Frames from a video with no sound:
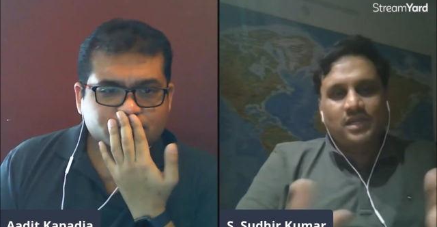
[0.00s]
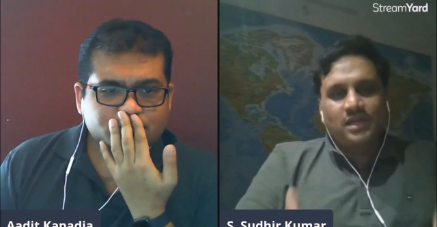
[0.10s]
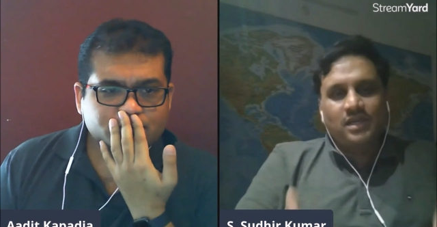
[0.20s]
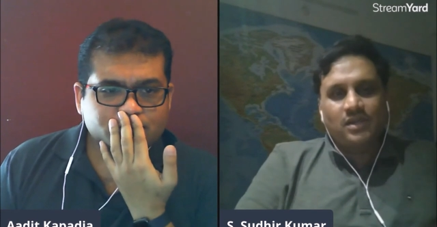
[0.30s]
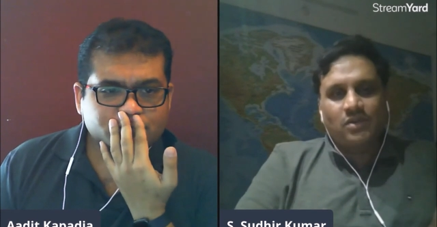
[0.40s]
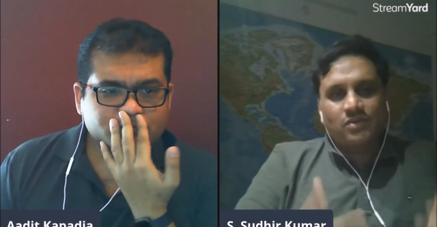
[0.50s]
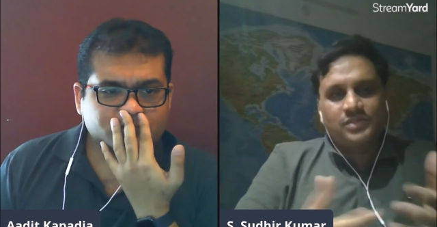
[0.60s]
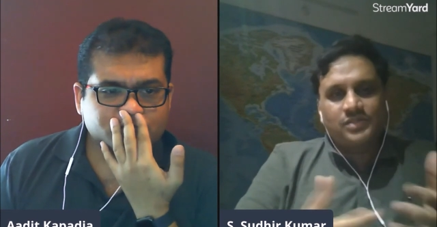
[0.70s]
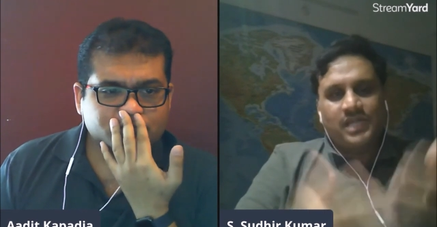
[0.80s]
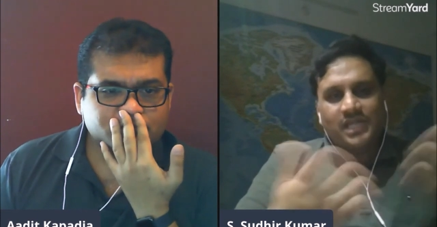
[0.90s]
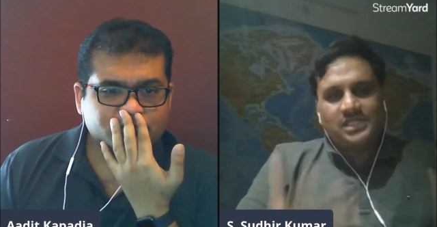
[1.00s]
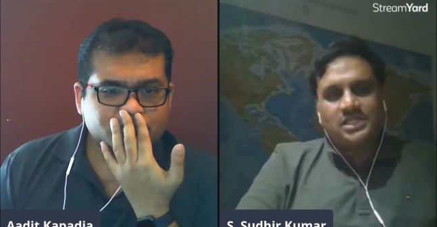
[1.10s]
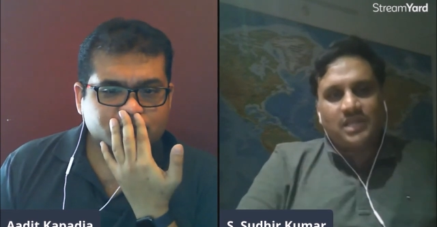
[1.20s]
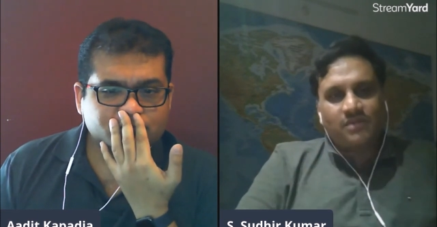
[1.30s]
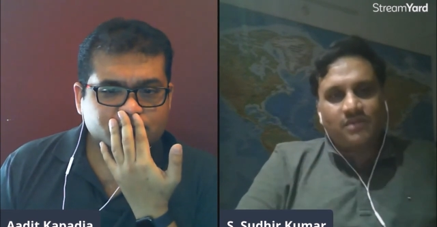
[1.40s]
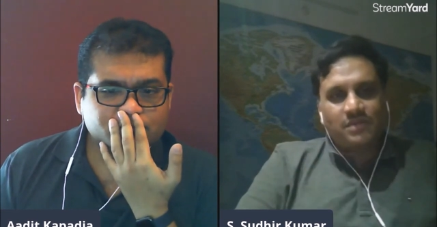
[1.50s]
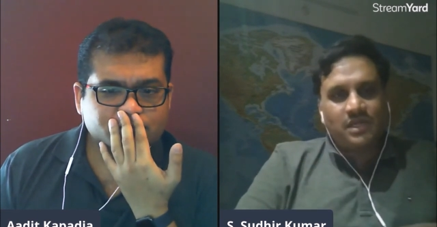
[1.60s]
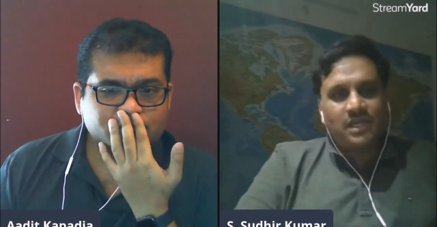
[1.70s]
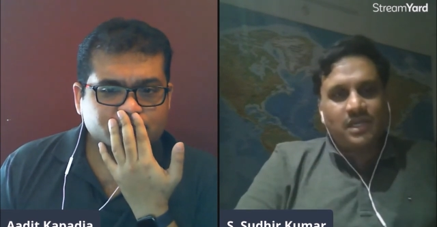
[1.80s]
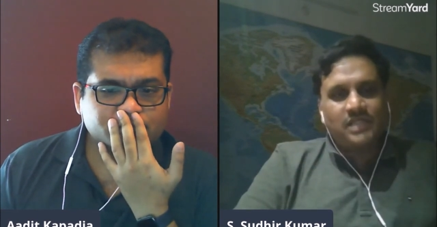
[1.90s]
Speaker 1: you know, generations are from
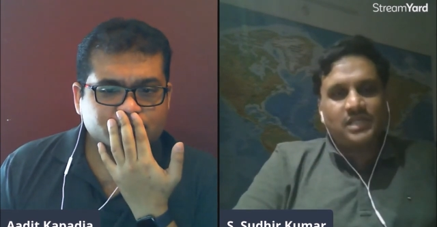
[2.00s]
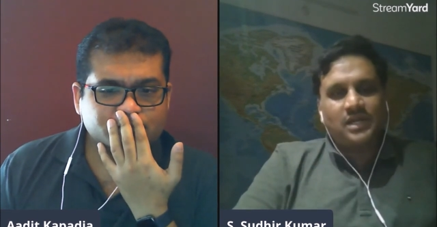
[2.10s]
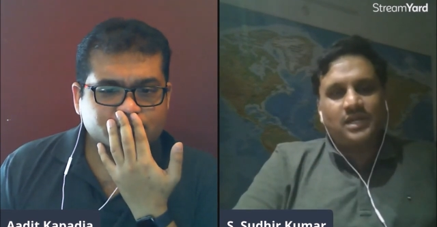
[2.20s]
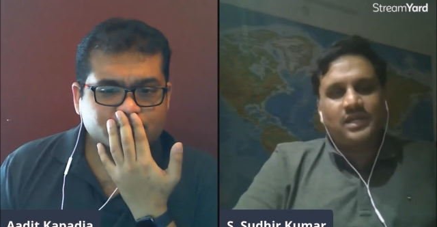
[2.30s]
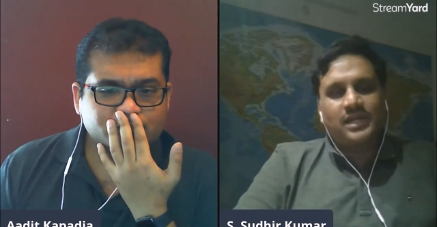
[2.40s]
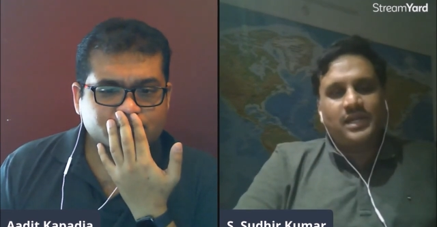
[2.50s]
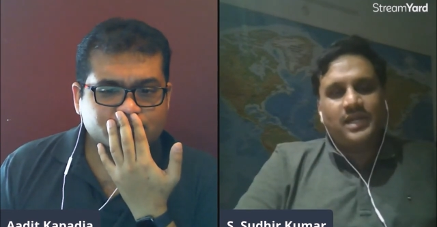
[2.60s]
here, etc. Right?